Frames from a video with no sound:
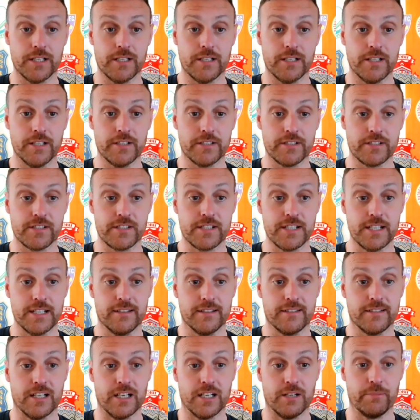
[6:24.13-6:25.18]
United are still
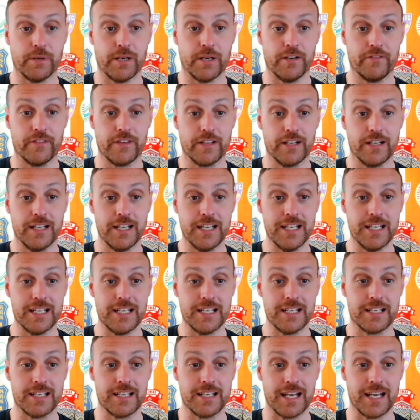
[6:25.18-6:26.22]
top of the
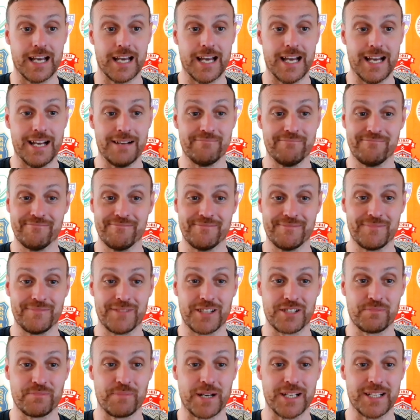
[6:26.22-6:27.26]
league,
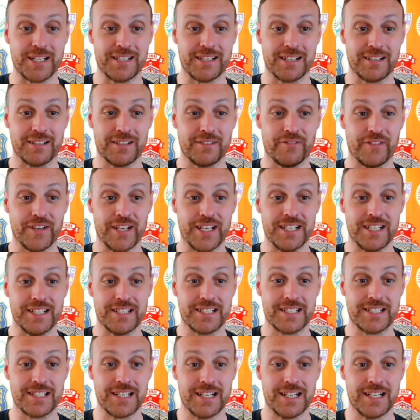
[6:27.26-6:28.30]
despite their
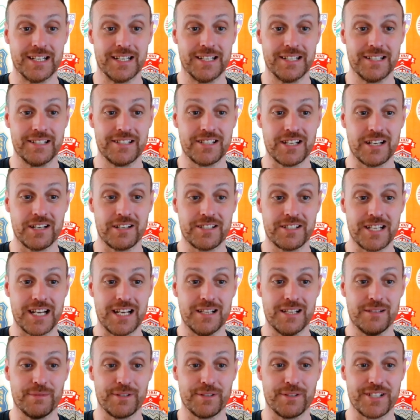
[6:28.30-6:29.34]
defeat.
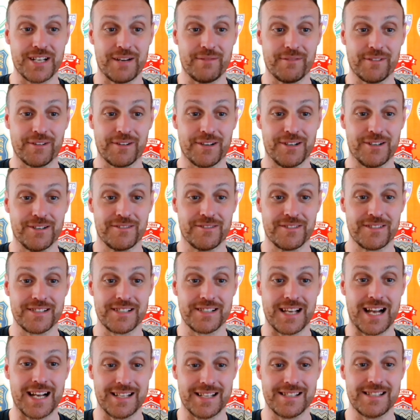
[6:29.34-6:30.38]
Shelbourne, Shamrock Rovers,
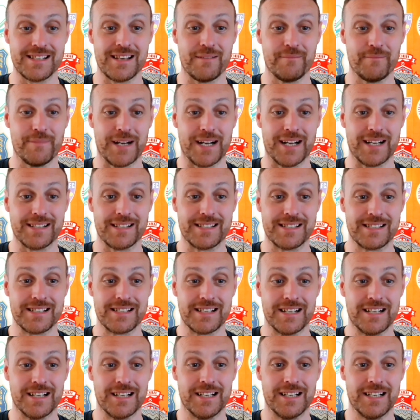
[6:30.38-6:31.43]
and St. Pat's
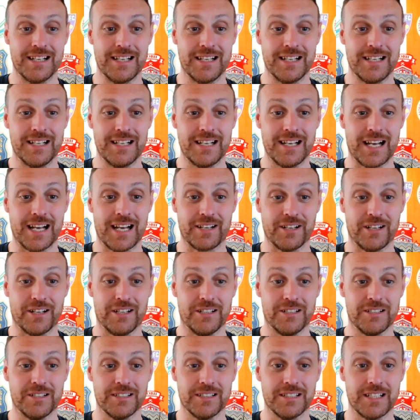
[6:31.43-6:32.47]
had
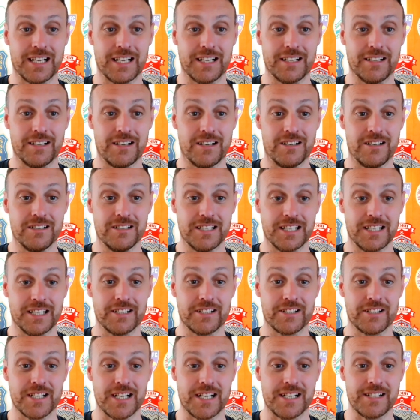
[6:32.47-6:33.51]
all had
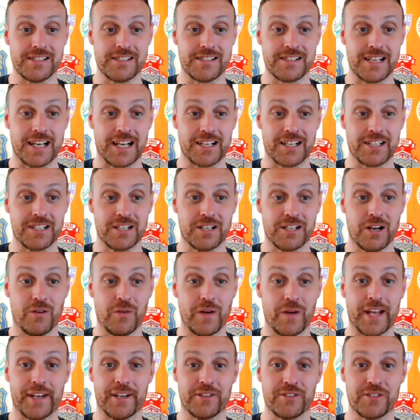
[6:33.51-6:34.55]
a chance to actually go
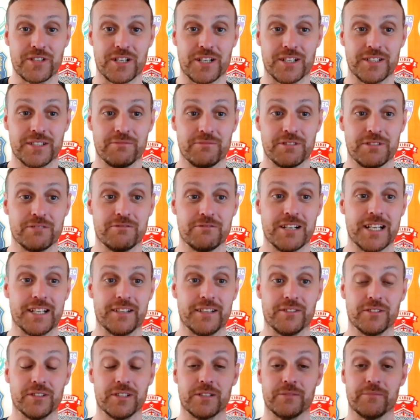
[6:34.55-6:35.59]
ahead of Drogheda with a win.
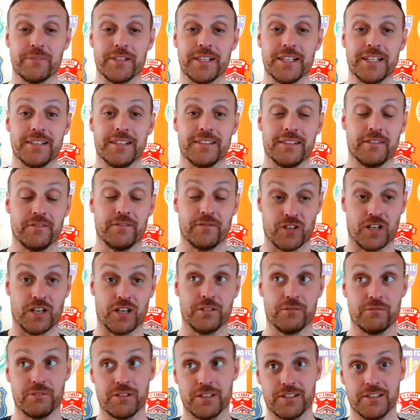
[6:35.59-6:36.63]
None of them did if
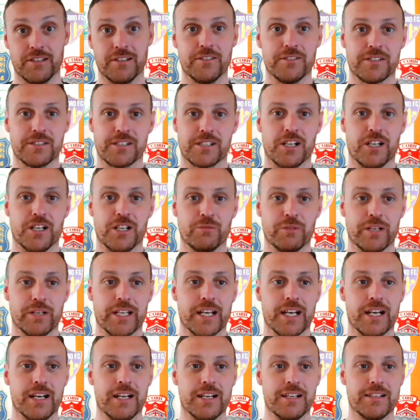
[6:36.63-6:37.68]
Drogheda were to lose at Galway.
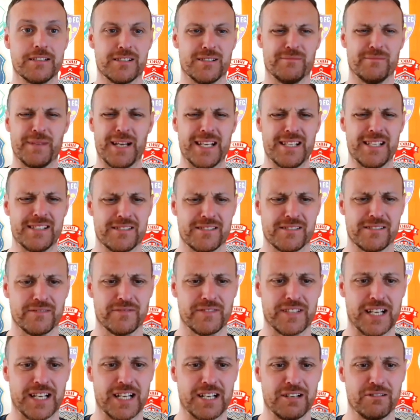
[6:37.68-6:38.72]
So amazing
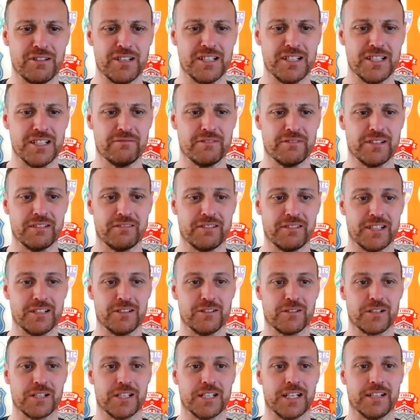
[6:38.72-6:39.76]
stuff there, really, when you
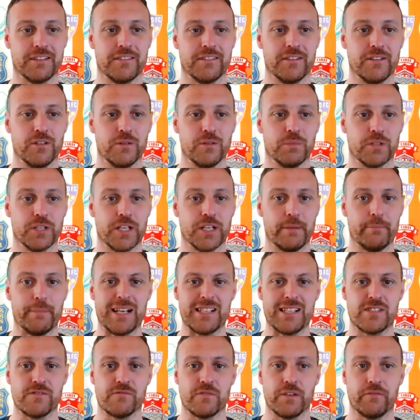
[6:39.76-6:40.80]
look at that too. But a
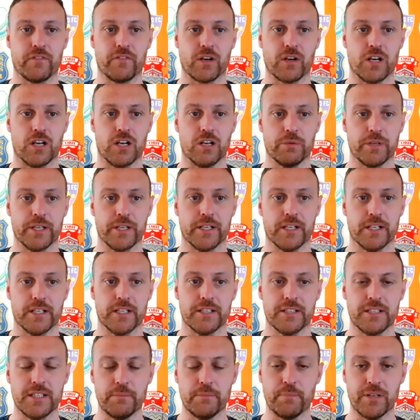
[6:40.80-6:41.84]
massive win for Galway
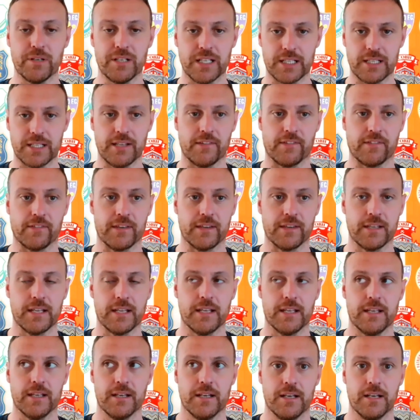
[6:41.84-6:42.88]
United. I did predict this in
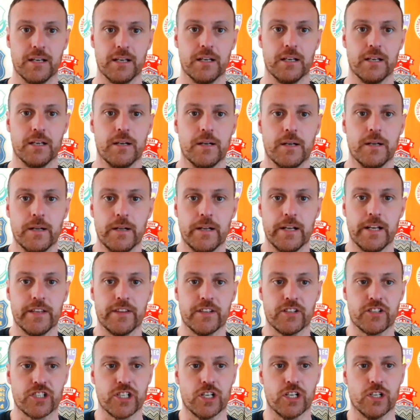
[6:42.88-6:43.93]
the
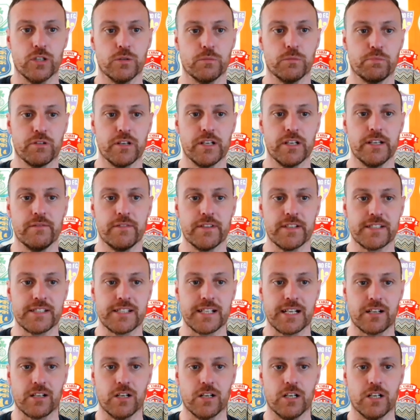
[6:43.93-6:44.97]
show previous
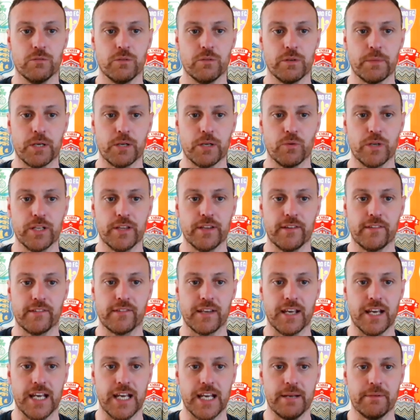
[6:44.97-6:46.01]
that Galway might win this
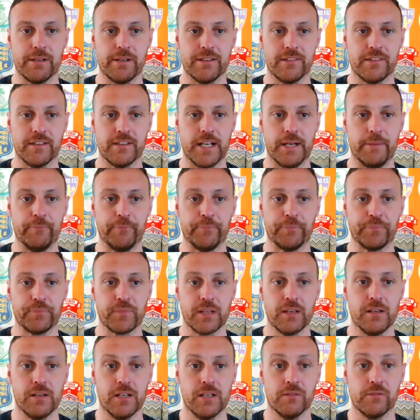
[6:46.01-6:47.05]
game, and there
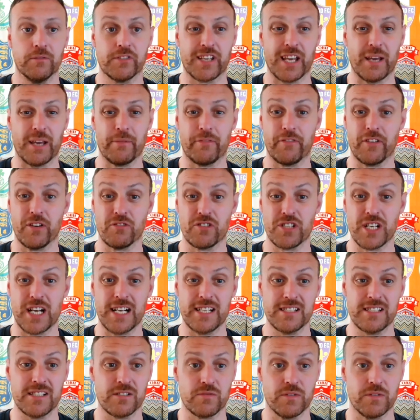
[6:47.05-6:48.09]
was a game of few
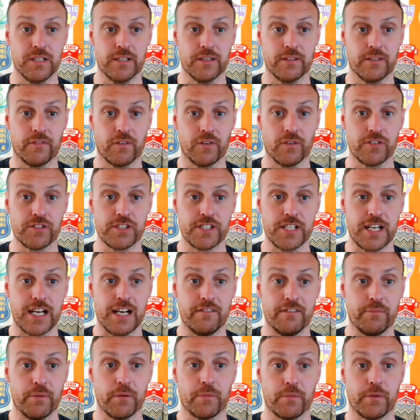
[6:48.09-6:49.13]
chances really in the first
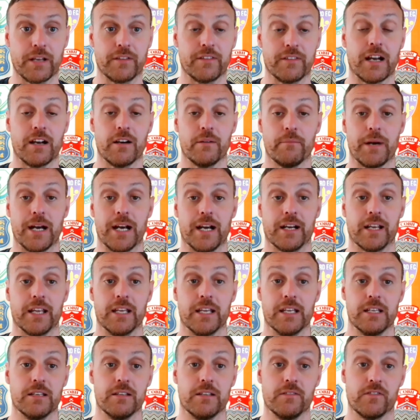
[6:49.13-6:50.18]
half, but Darren
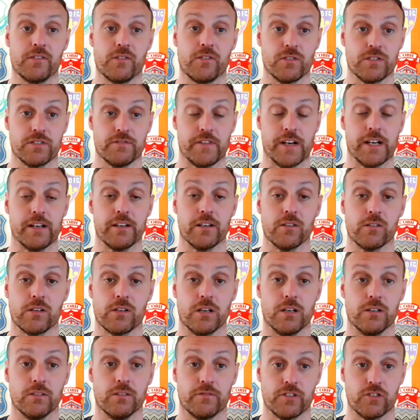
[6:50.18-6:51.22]
Markey scores a very good
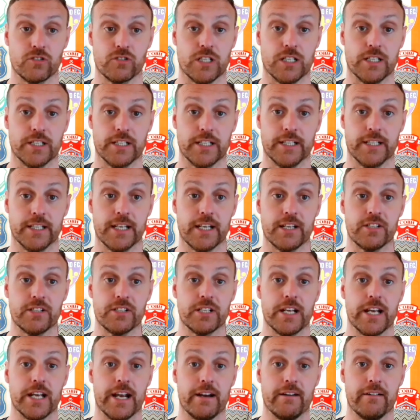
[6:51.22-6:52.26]
goal for Drogheda in the edge
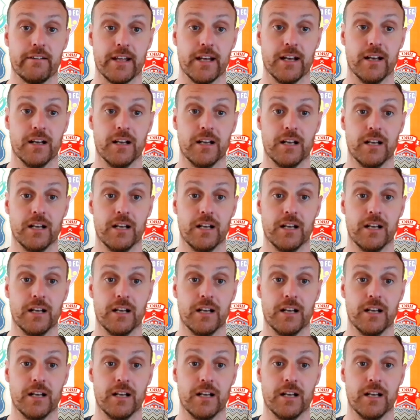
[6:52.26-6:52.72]
of the area,